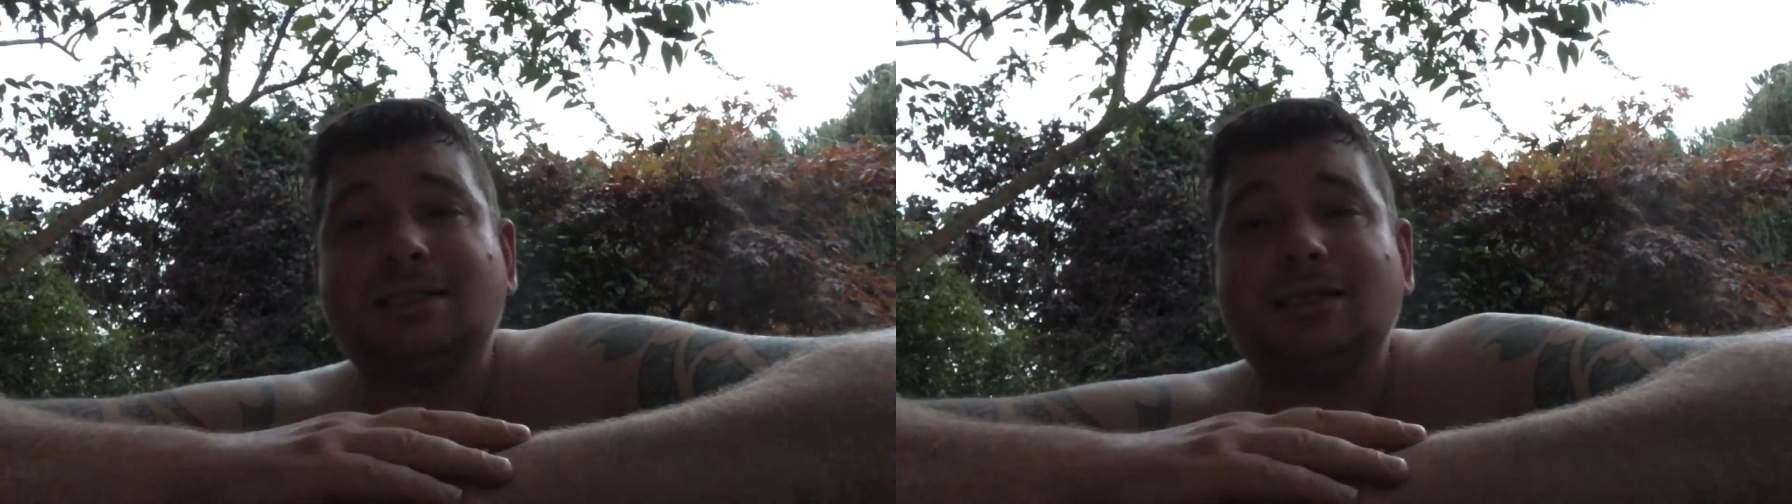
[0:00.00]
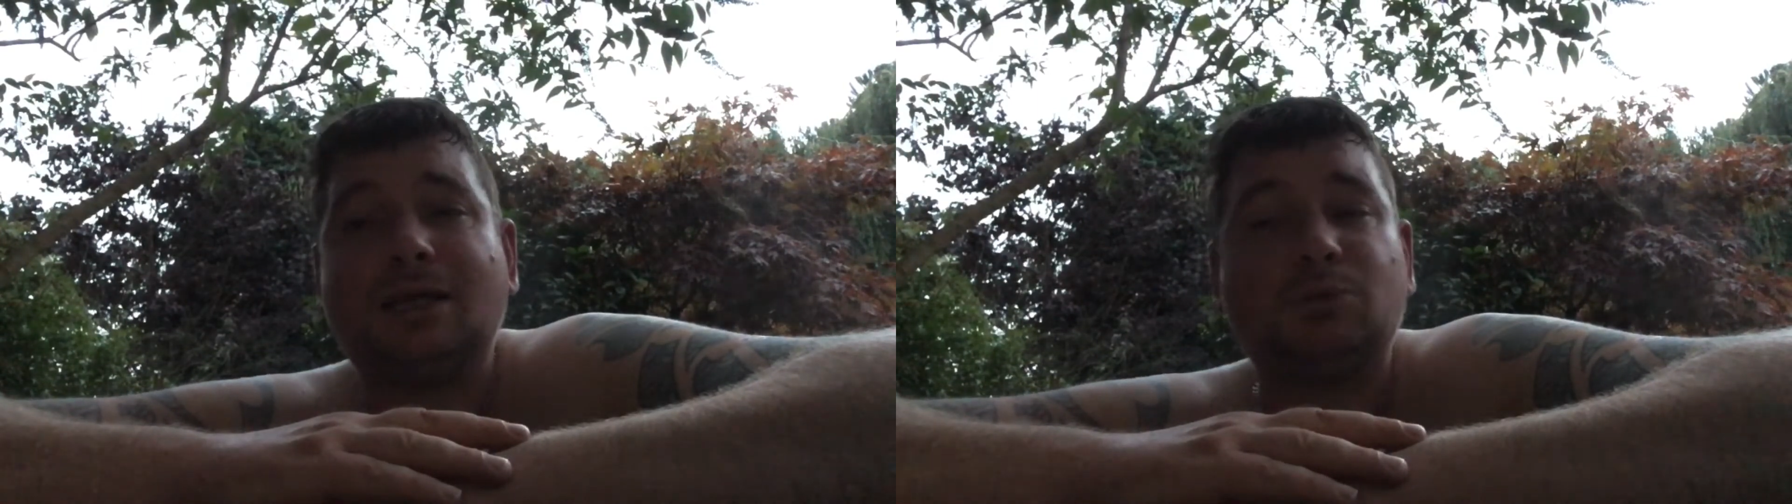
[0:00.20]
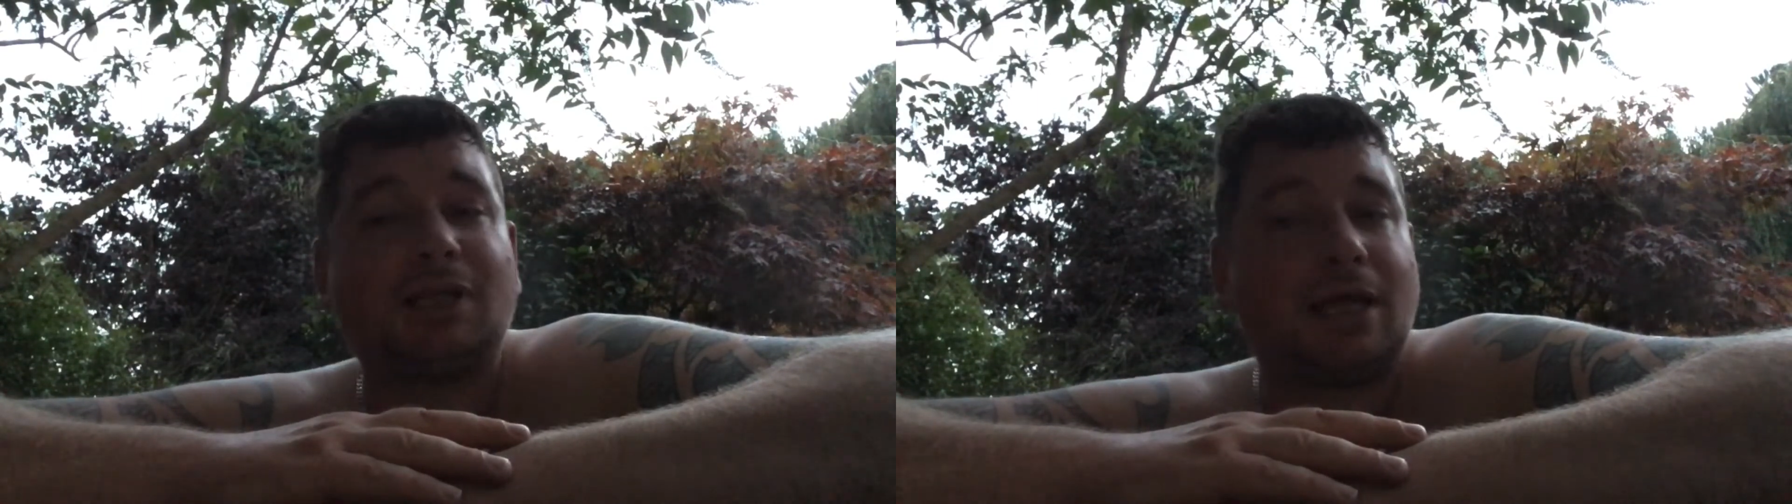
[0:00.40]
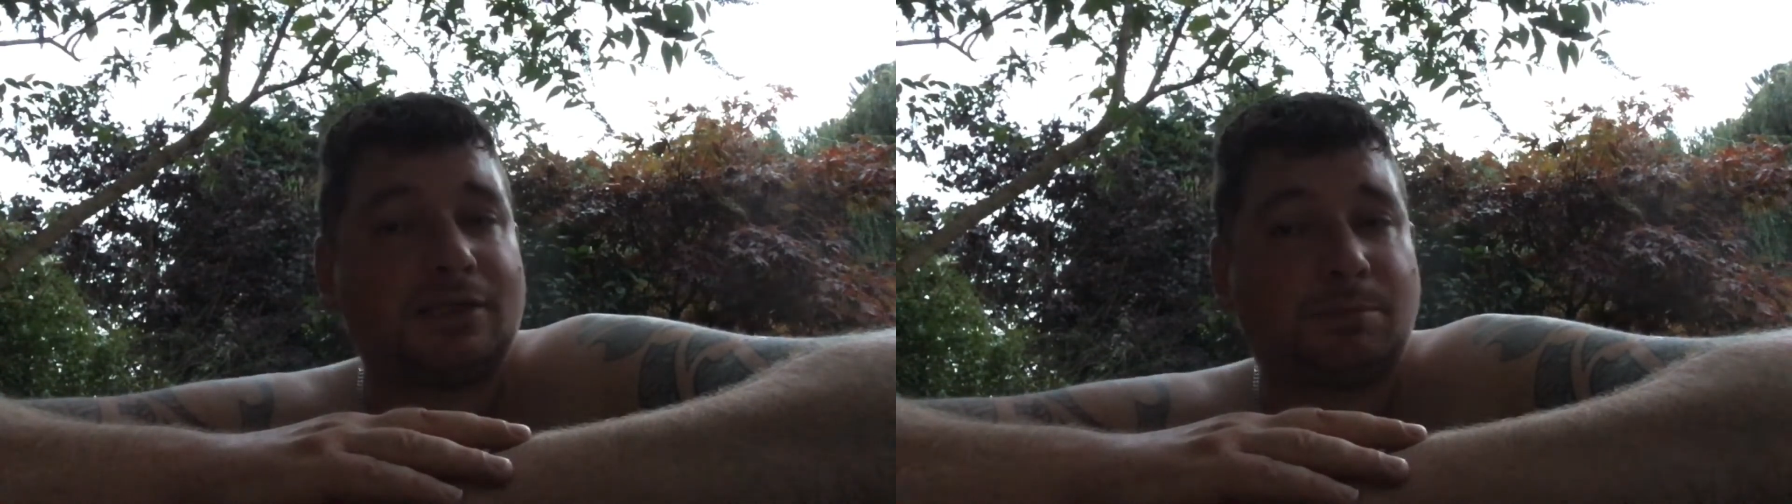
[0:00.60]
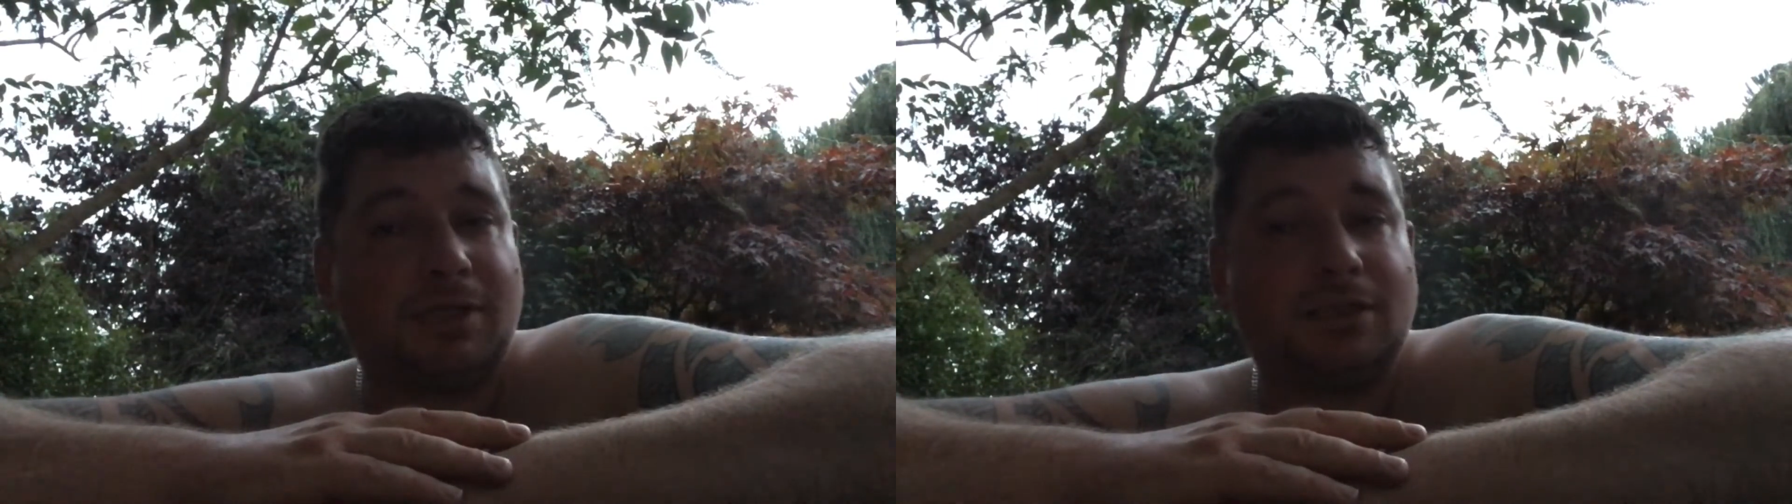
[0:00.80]
It was a
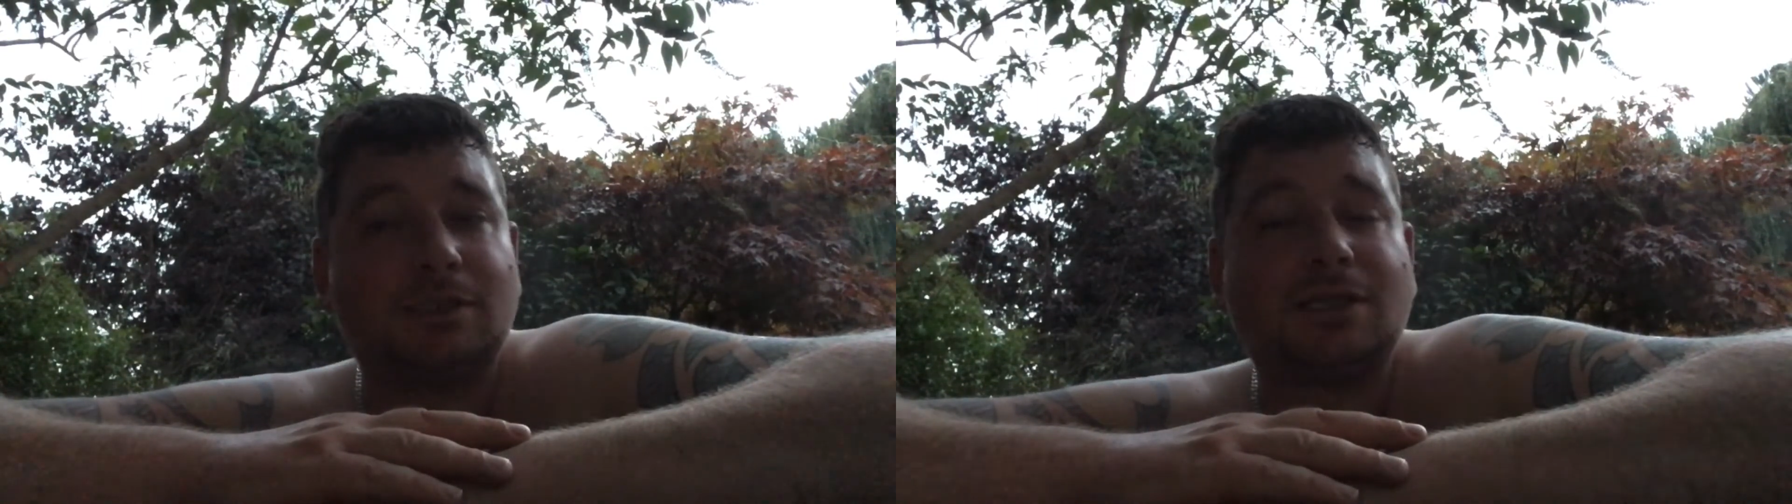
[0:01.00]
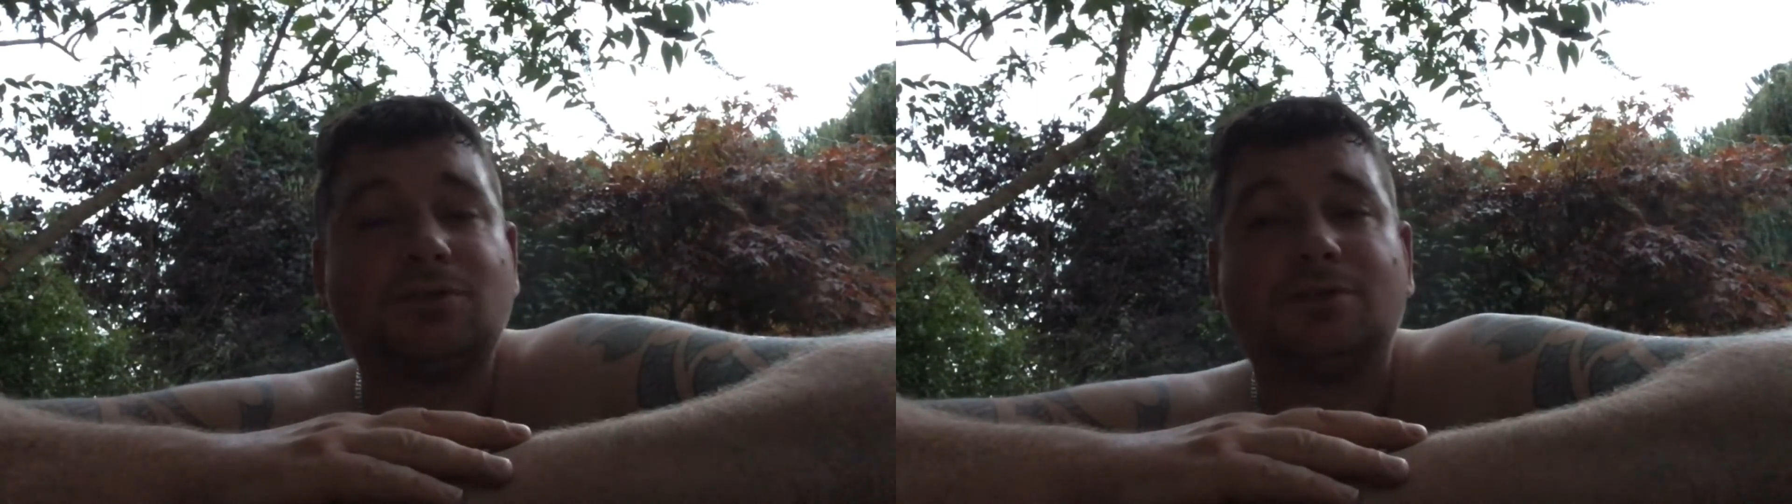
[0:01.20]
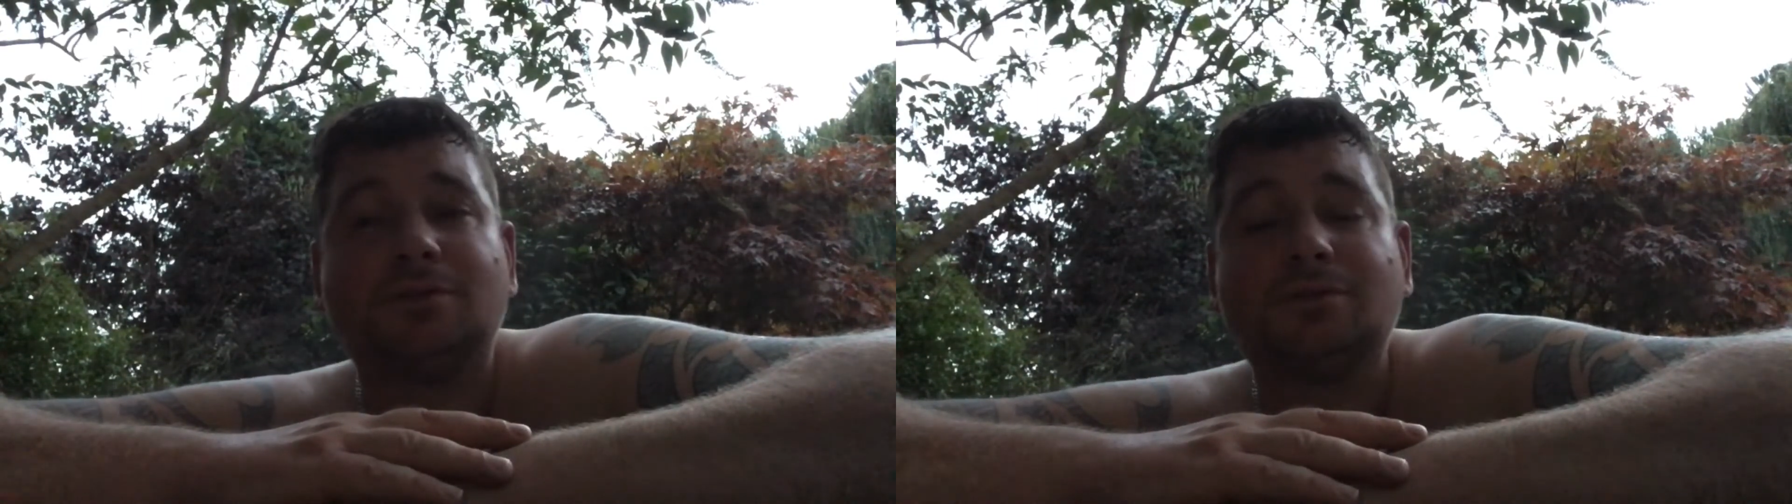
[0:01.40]
last-minute decision